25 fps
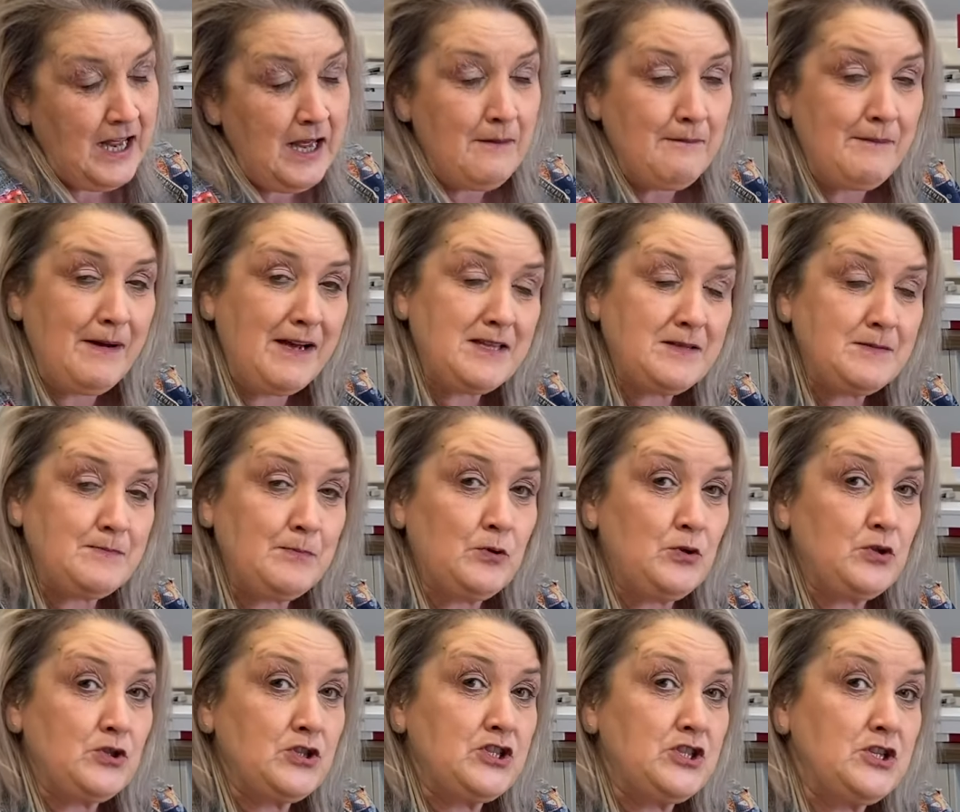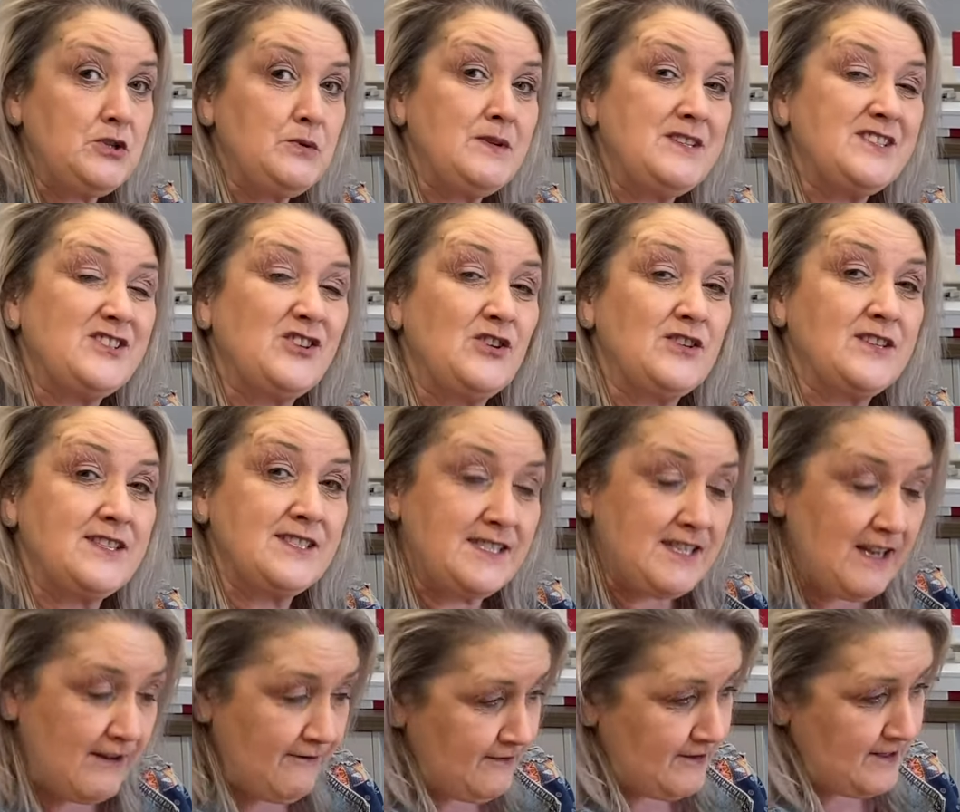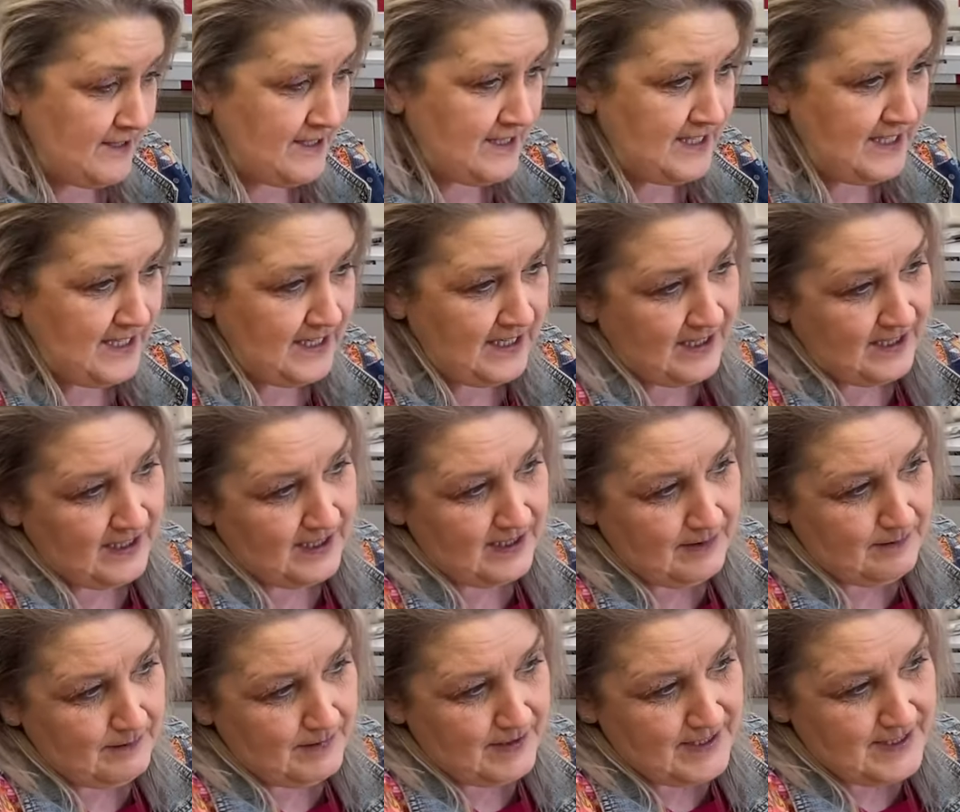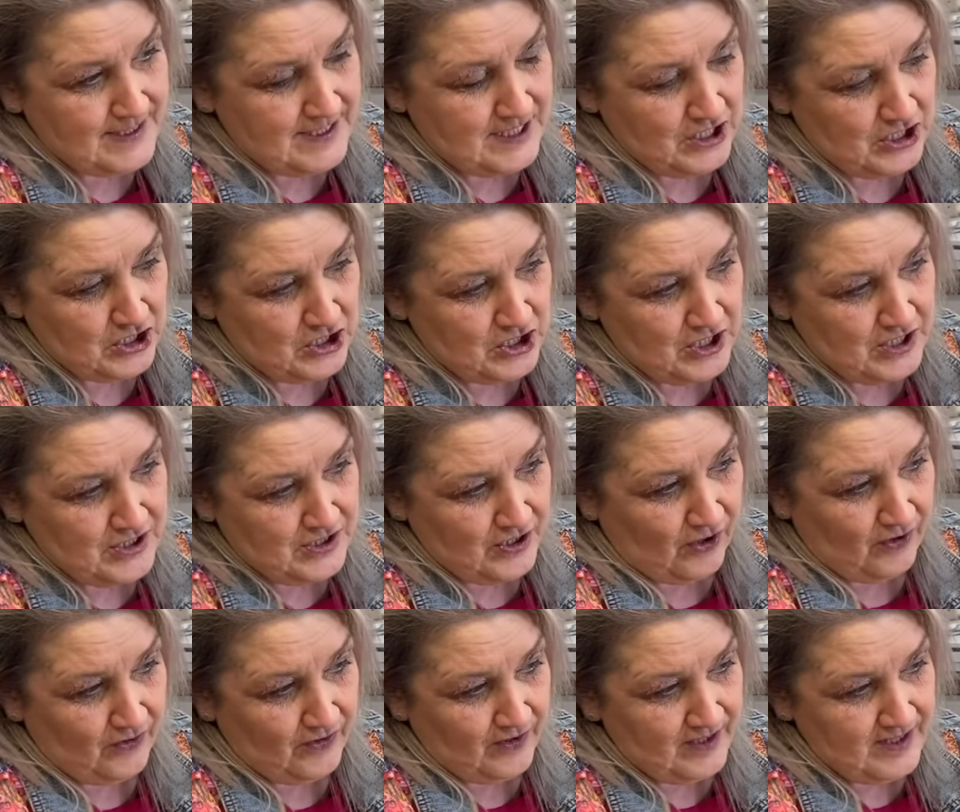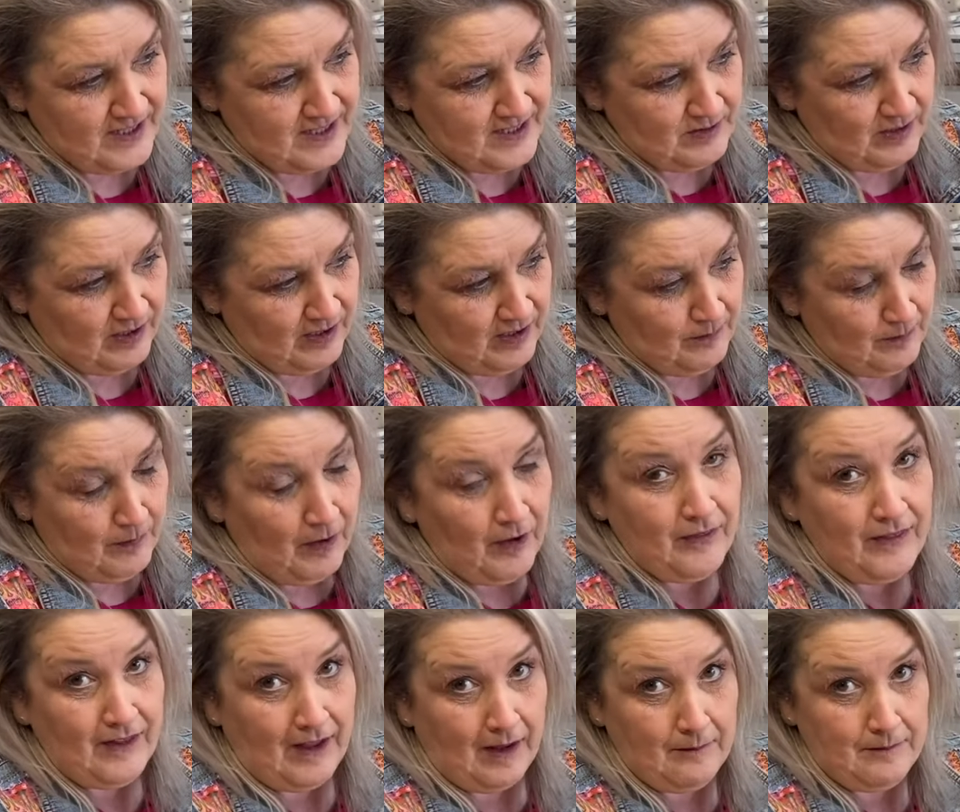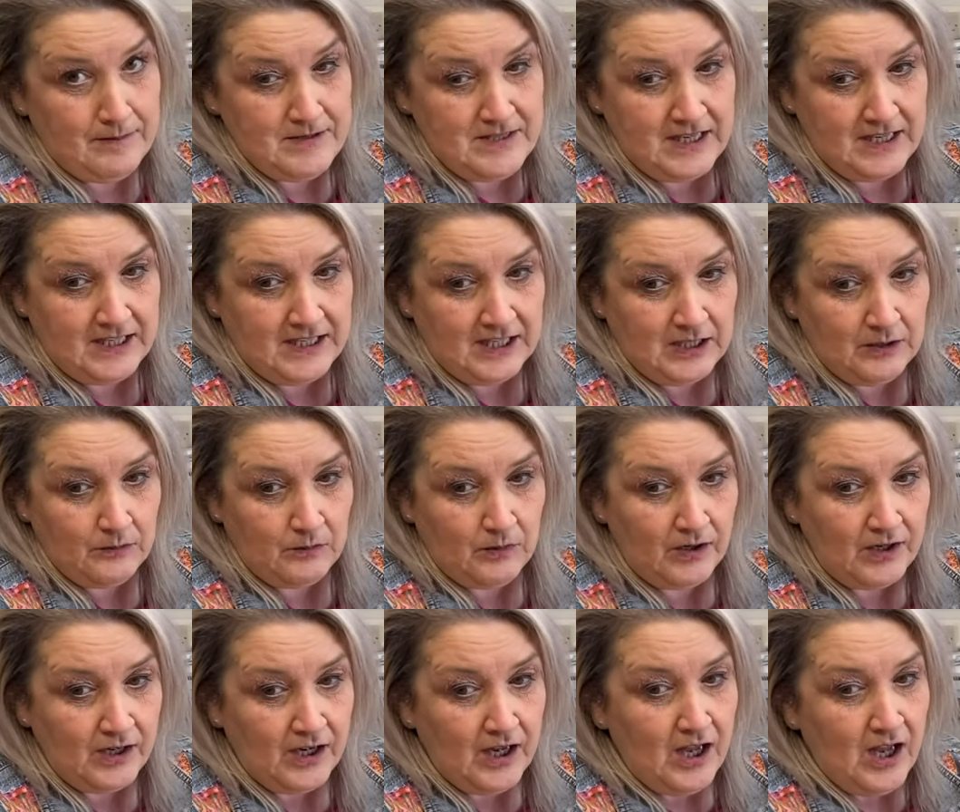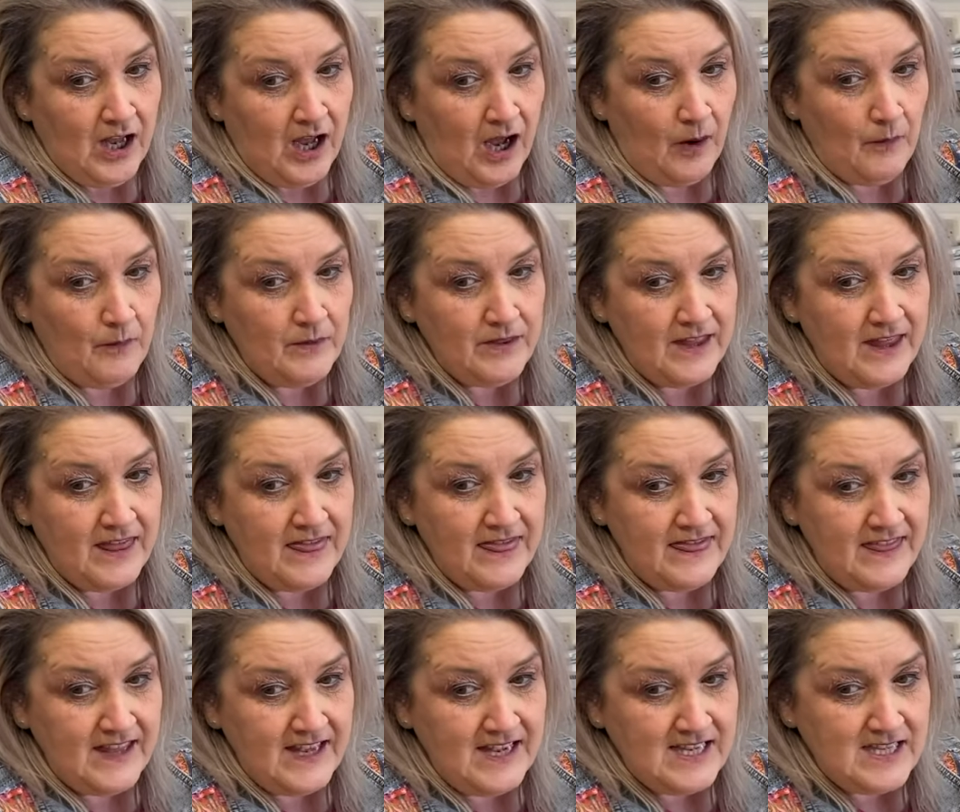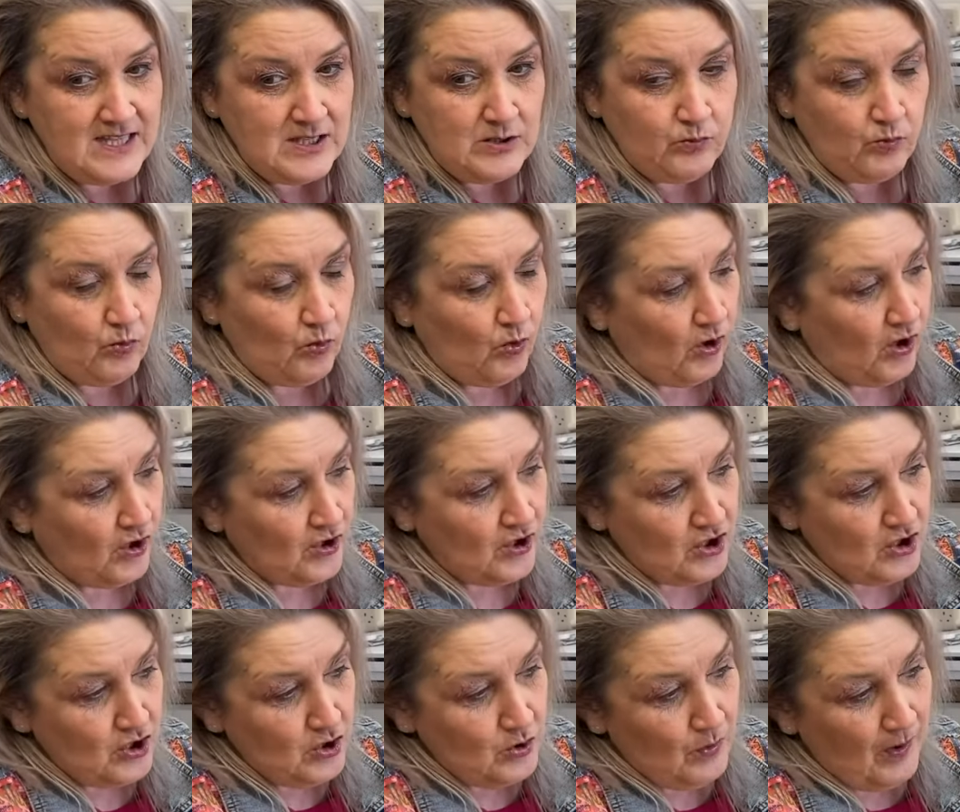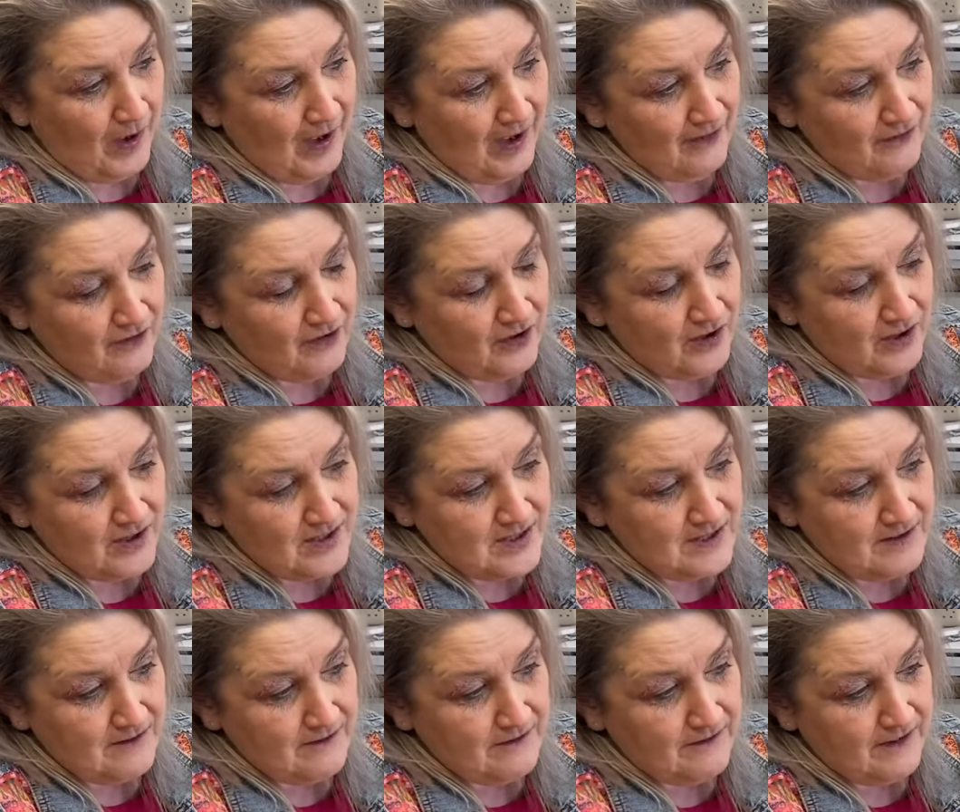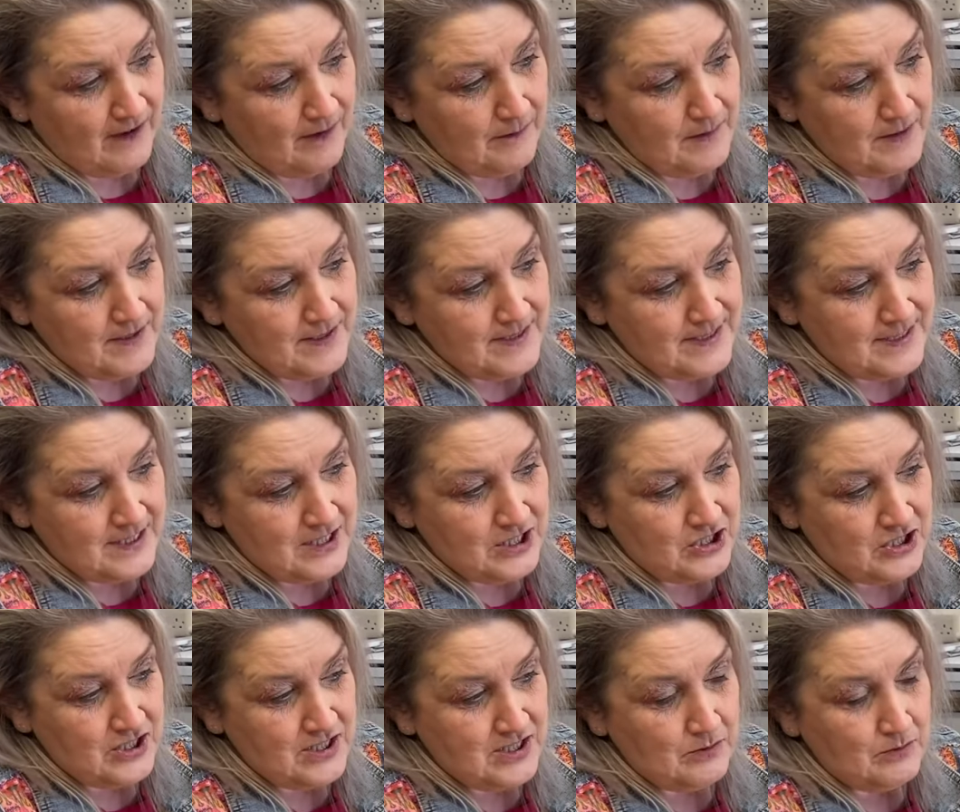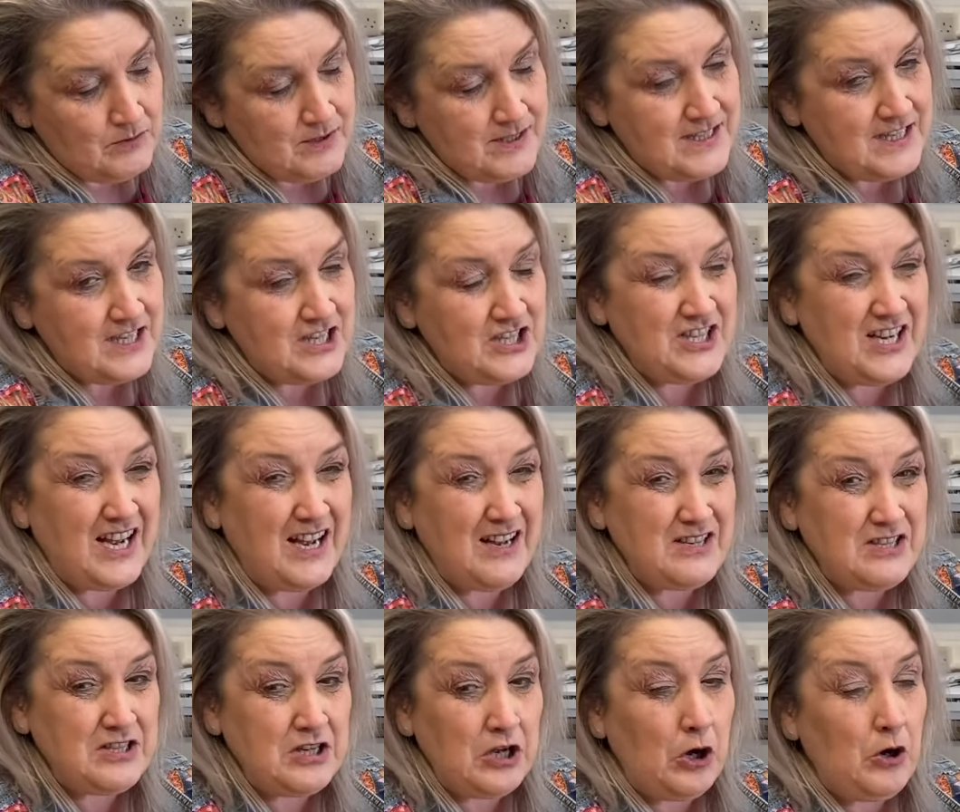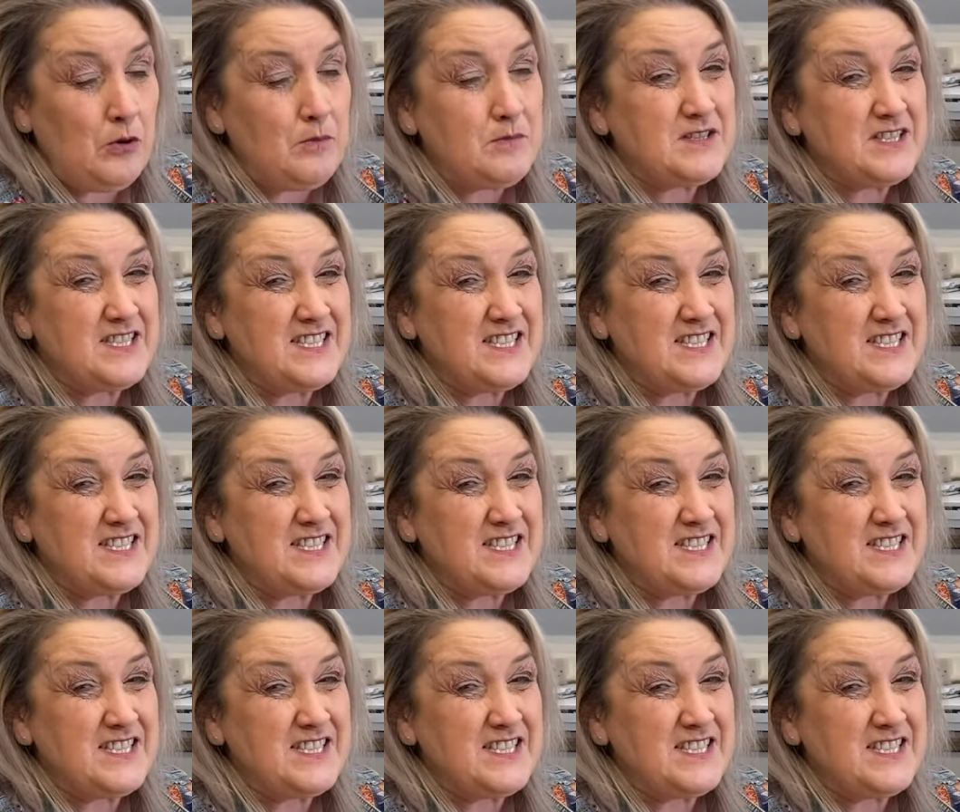Passport 2 has got 70 stitches on this on that particular one, and within this one you have got some fabulous stitches that will stitch out to up to